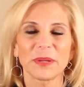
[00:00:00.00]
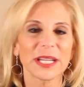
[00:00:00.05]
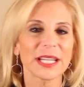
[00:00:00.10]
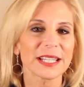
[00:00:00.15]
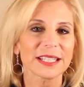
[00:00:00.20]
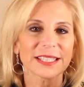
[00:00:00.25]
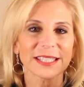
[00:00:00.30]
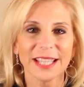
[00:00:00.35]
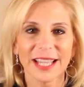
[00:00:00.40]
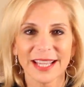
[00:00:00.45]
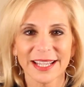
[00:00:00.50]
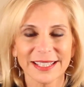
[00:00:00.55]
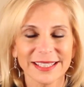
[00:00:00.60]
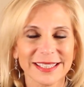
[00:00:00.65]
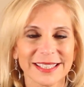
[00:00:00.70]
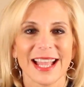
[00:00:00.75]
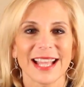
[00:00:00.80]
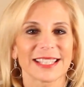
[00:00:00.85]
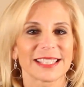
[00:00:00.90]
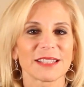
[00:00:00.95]
Penis
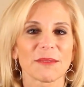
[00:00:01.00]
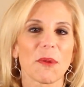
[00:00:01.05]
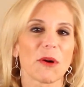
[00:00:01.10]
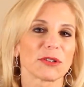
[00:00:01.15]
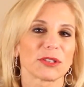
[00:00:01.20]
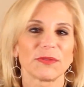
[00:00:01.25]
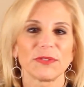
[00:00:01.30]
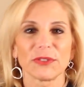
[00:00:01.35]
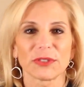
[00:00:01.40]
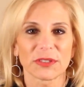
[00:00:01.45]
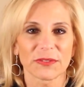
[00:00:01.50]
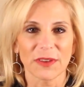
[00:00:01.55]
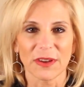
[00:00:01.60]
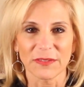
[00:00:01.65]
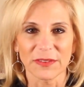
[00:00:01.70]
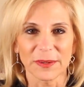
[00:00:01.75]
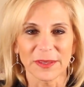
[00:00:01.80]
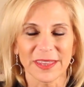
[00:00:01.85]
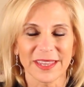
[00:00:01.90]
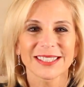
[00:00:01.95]
size has the most views of
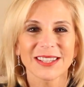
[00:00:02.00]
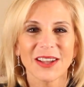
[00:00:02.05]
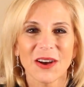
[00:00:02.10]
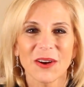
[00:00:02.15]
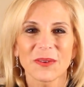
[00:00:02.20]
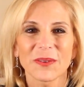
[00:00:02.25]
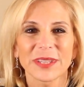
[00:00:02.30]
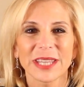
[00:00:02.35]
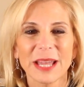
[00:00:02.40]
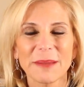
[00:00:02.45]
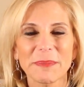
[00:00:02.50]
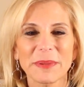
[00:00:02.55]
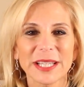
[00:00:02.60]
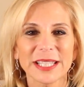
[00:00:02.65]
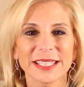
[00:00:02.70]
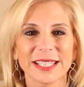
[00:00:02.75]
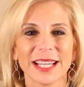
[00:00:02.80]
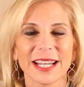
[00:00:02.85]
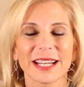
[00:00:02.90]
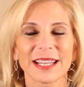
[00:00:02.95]
everyone. So with that
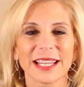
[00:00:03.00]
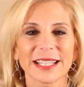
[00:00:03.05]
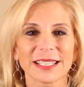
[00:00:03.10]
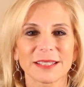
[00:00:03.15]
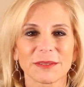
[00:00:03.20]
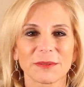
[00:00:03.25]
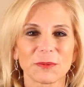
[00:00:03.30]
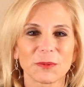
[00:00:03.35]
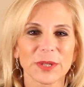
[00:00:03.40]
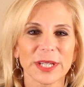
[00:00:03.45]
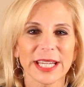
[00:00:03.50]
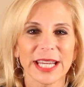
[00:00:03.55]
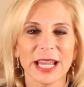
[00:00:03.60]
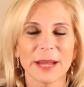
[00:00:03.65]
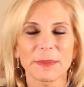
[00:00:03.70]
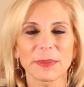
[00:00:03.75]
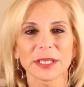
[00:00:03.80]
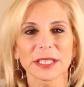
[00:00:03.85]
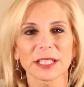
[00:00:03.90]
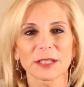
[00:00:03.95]
being said, I'd like to
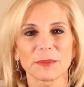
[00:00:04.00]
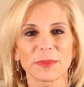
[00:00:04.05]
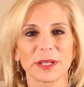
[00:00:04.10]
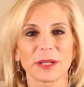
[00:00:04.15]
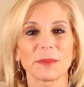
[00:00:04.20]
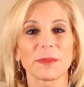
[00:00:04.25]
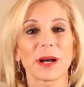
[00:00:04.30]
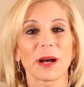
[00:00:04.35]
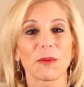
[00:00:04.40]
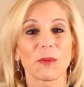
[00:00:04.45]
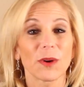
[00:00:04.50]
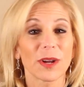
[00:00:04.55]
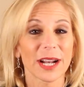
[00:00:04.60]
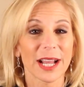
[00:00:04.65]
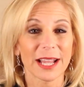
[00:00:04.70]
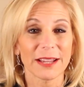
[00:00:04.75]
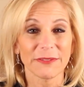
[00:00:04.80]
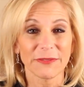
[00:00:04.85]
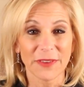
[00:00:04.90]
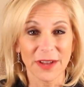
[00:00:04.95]
recap a little bit about what
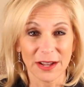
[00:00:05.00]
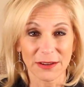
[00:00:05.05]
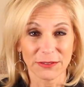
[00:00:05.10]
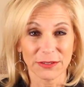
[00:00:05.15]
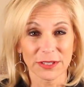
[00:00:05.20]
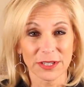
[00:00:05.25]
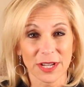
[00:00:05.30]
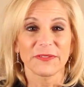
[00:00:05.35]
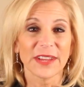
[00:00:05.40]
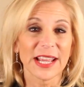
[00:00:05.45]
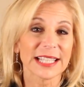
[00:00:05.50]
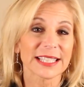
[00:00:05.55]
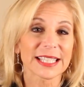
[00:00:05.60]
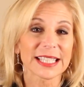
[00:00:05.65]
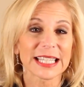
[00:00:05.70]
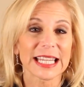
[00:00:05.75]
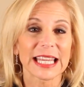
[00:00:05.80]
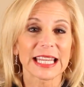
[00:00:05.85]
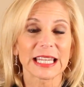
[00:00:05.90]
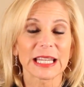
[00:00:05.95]
I found
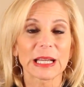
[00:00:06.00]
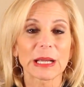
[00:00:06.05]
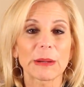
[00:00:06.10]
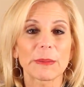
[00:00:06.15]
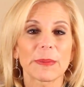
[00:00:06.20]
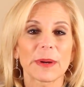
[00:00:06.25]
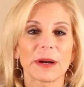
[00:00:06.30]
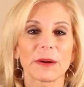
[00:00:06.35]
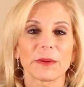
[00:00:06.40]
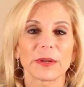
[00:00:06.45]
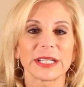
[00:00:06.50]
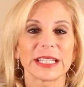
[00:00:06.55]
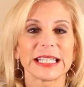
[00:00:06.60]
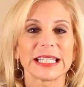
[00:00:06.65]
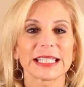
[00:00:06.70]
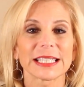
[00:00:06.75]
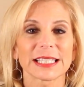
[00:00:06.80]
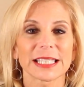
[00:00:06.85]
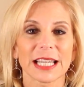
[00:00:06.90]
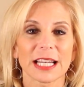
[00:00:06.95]
fascinating about what
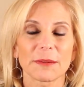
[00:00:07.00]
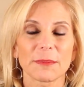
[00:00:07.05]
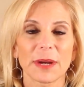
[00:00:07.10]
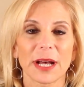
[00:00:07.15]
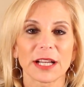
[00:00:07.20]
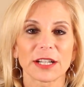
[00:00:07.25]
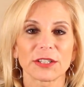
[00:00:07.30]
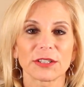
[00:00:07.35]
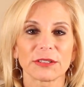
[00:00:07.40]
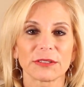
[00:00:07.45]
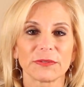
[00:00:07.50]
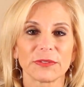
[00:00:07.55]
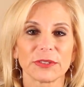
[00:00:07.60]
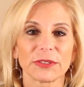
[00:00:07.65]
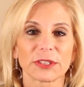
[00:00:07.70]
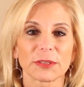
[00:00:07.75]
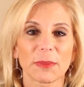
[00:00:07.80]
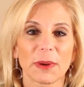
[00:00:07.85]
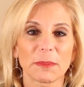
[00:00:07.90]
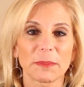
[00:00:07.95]
Nina said about her
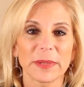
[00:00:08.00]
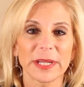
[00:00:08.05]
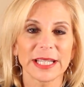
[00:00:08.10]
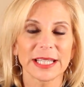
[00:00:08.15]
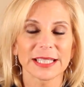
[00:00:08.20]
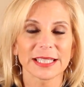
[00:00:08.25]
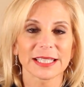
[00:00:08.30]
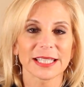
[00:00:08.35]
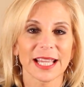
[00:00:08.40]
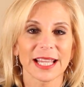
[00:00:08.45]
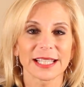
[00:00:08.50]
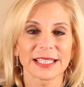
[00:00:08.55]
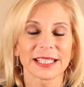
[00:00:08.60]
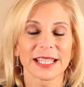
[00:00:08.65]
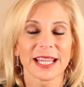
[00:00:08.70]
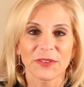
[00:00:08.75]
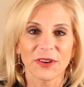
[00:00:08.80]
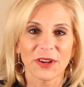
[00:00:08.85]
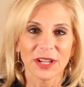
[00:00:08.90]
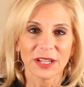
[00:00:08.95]
views about penis size.
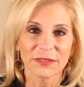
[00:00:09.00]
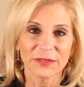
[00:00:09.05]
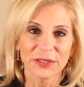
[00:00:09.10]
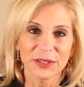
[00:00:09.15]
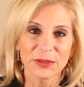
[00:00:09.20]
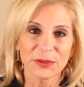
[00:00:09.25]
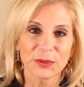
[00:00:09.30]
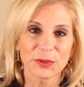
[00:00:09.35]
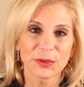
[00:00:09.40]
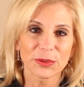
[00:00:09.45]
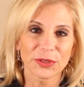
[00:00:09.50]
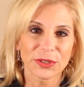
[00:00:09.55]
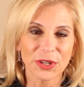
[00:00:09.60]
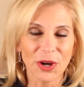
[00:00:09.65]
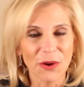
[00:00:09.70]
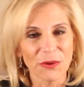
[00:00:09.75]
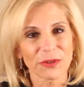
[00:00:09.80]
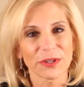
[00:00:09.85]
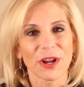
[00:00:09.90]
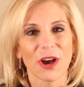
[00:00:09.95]
For all of you who
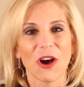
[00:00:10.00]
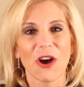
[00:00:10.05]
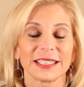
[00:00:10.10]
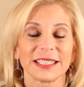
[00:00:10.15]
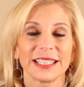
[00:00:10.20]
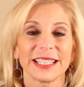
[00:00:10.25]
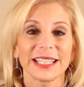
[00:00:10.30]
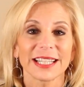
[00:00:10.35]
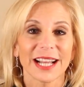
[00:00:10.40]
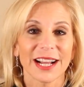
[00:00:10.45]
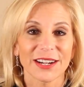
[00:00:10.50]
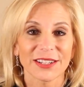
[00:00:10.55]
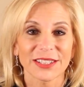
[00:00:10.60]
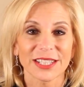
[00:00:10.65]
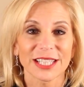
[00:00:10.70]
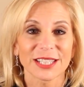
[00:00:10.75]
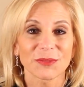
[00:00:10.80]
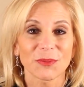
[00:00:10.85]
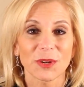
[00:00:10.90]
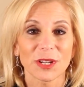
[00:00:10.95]
don't know, Nina
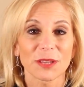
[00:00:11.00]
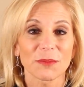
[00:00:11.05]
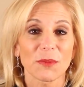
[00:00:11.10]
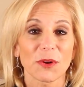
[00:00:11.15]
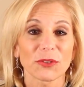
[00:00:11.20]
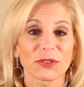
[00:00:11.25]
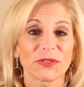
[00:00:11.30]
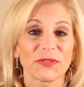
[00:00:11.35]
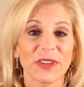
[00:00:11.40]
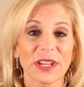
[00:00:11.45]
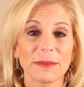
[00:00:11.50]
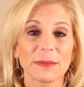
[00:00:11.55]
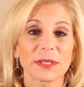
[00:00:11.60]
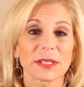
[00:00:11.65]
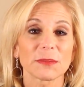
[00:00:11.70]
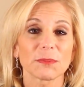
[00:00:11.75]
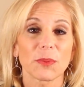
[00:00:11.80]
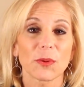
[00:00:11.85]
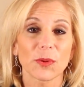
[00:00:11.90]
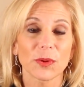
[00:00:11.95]
Hartley is one of the most
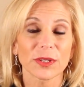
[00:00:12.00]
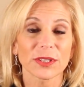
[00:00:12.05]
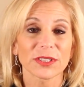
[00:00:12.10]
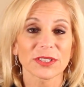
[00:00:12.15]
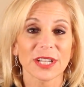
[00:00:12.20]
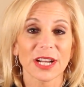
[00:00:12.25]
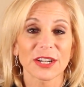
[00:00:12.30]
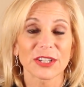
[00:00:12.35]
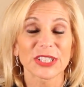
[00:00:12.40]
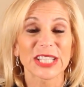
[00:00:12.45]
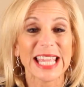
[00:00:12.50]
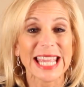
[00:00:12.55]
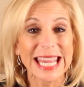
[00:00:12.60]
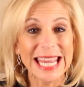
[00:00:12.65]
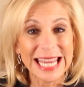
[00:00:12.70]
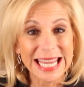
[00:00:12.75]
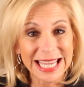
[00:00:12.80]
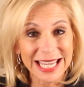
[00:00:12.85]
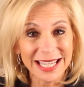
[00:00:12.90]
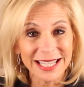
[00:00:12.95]
famous porn stars
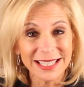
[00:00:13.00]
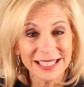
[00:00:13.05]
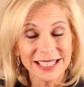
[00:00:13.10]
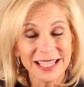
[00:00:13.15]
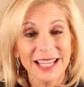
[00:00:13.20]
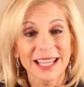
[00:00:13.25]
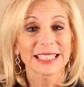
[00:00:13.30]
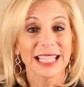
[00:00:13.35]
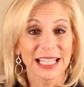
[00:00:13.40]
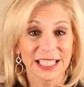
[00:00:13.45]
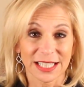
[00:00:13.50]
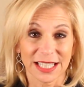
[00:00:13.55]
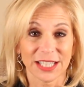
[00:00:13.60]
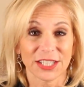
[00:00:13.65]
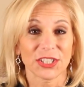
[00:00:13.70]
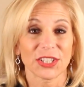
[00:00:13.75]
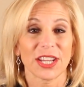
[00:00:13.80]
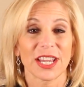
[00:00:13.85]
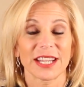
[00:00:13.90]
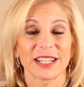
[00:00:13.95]
and sex
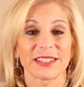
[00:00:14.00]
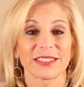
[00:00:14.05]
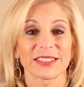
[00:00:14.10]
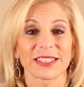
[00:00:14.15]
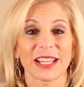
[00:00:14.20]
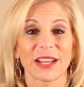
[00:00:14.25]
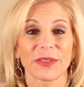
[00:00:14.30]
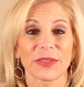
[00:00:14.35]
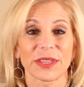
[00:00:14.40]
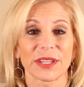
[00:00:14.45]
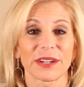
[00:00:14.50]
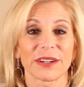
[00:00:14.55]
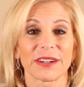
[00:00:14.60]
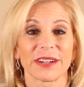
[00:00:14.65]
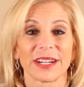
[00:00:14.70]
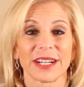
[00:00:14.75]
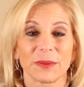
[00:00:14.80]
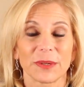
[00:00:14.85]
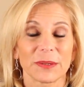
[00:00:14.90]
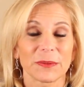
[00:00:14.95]
educators out
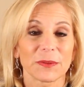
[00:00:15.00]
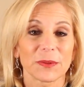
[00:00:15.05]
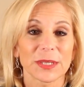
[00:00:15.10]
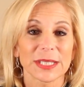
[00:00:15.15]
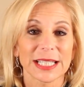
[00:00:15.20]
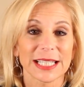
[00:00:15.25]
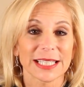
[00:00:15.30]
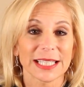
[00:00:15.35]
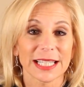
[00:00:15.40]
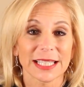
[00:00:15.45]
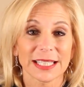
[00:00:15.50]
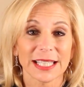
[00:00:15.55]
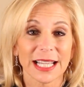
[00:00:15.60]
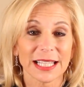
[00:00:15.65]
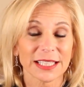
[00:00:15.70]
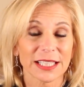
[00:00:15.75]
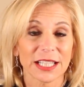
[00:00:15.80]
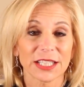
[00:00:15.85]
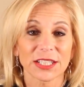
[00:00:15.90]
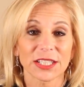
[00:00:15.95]
there. Well, the reason I say
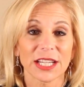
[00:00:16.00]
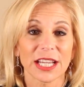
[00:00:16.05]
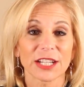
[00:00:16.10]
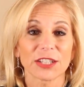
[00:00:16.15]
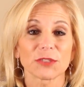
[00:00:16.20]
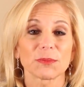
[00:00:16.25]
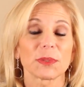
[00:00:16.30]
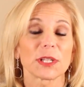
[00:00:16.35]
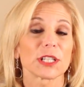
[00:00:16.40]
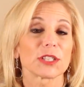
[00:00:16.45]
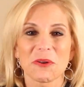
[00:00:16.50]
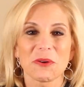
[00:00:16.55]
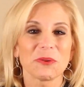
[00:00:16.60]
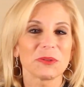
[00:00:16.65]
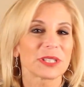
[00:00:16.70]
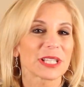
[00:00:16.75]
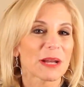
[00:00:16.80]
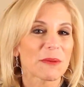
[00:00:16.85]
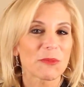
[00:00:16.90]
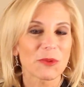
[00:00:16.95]
sex educators, because
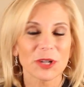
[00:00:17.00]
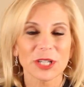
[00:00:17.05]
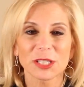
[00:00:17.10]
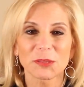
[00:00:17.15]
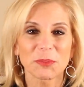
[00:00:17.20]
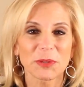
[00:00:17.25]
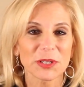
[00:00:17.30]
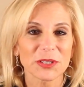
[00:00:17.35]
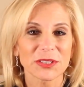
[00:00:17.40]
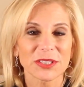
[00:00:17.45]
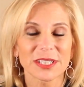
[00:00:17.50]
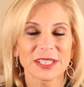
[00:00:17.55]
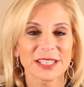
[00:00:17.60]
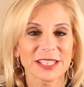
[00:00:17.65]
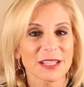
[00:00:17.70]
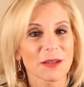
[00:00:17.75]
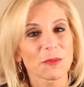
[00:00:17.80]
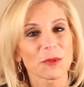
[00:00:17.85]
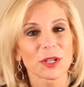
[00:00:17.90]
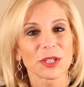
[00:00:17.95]
who's got more experience than
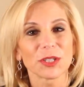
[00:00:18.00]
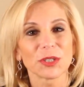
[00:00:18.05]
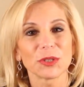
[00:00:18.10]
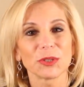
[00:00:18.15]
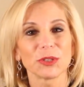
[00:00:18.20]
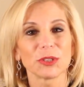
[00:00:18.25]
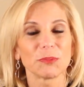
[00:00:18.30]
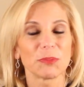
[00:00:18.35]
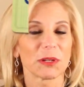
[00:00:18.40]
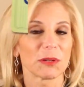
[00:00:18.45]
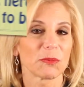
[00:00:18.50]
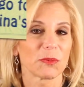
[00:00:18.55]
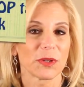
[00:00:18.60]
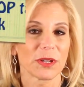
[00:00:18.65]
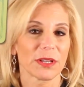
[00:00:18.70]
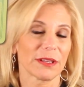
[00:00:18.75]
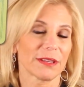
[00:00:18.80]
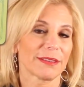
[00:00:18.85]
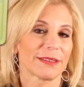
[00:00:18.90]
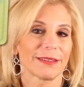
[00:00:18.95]
someone who's been
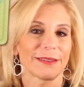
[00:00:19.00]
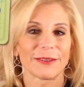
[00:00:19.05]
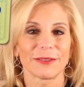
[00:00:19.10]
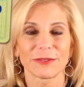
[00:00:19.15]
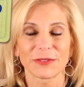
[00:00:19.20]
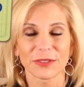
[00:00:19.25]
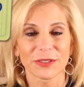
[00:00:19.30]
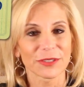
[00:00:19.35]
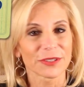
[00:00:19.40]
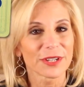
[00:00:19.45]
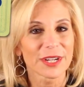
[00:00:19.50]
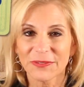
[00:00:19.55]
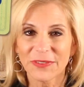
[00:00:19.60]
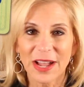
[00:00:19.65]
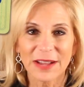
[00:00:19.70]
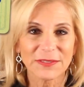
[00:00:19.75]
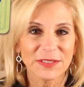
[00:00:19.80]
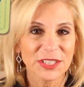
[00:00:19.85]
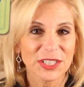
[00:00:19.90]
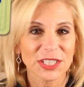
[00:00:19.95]
with over
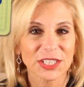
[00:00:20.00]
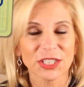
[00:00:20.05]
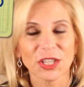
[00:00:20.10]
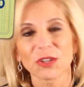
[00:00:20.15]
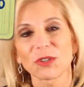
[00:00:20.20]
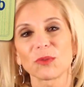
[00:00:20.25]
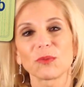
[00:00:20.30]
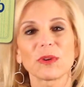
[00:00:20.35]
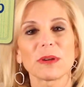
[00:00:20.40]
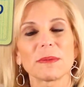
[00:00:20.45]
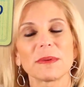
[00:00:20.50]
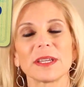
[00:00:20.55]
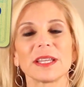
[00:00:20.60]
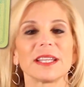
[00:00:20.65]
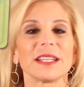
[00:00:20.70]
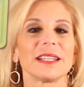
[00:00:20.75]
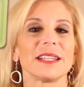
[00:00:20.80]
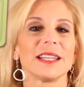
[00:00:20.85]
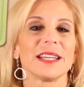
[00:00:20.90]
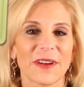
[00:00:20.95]
500 to 600
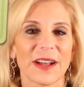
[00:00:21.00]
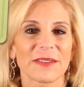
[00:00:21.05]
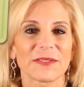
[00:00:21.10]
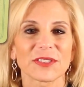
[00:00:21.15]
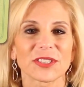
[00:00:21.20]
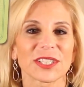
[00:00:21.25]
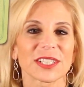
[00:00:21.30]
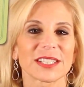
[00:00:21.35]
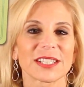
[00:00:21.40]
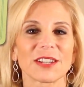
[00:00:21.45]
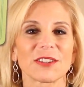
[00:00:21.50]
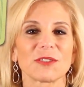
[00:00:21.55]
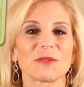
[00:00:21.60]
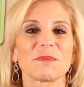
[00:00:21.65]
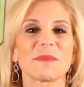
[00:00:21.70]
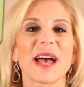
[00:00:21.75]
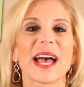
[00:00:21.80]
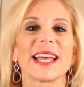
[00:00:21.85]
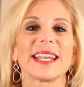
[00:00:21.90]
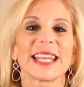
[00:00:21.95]
women, 500 or 600
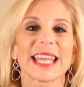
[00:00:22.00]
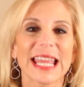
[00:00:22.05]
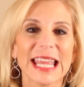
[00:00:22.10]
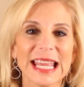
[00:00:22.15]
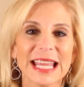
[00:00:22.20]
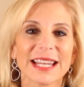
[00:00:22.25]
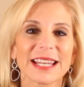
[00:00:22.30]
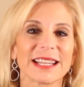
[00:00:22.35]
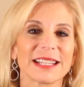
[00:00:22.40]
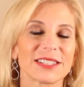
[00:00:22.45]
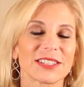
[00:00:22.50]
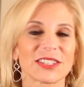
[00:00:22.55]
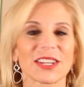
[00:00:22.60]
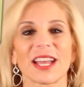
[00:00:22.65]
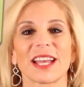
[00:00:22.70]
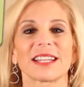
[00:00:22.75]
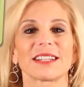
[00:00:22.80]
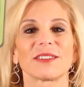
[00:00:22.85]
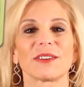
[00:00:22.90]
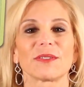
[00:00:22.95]
men, and has
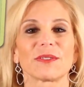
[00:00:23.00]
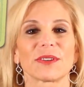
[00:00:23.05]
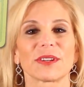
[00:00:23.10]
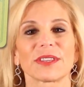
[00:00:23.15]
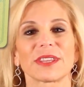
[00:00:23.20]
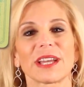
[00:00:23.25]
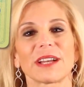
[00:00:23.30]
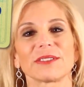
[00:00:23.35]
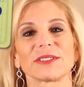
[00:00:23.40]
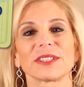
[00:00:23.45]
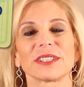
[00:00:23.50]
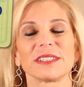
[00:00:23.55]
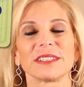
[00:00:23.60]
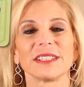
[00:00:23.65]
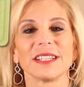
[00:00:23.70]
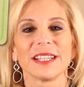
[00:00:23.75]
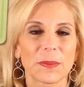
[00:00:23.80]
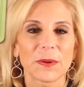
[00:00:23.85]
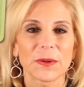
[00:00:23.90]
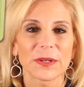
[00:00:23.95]
shot over 1,000
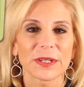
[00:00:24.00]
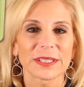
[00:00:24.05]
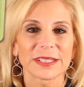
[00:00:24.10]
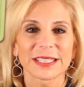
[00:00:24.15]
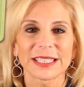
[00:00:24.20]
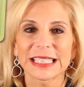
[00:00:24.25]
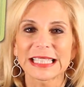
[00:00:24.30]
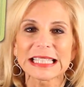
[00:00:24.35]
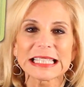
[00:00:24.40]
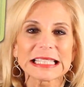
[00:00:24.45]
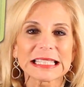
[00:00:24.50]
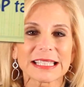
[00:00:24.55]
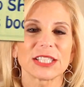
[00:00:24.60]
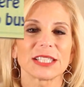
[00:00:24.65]
porn scenes.